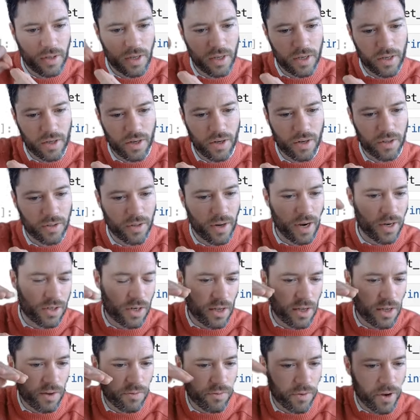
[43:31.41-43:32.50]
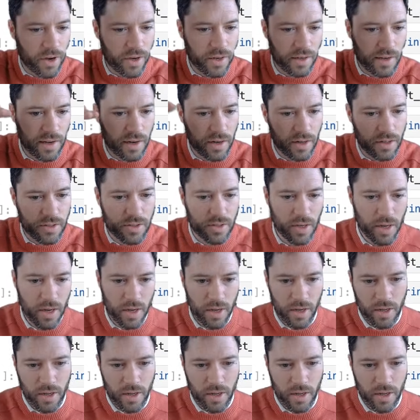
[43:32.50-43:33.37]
linear, they're actually affine layers,